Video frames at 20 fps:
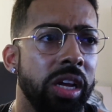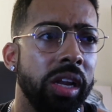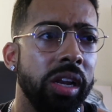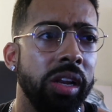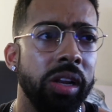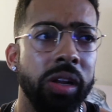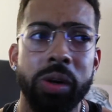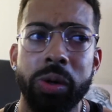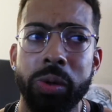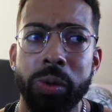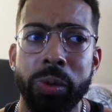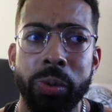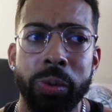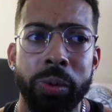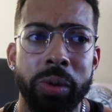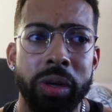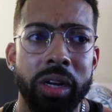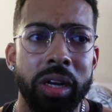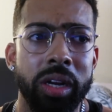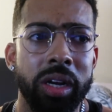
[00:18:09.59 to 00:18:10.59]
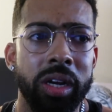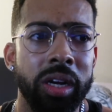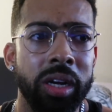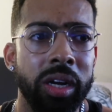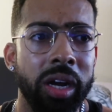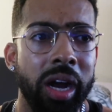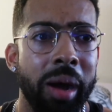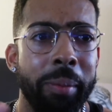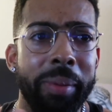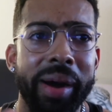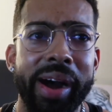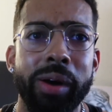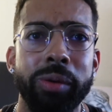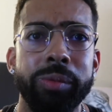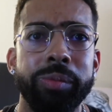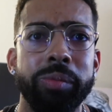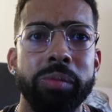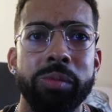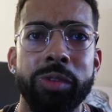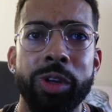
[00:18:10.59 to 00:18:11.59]
know
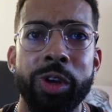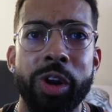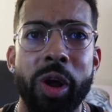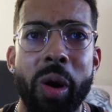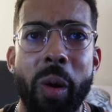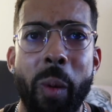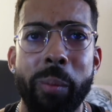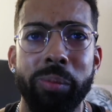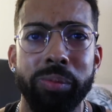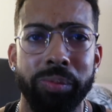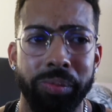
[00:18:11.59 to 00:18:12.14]
about, you know,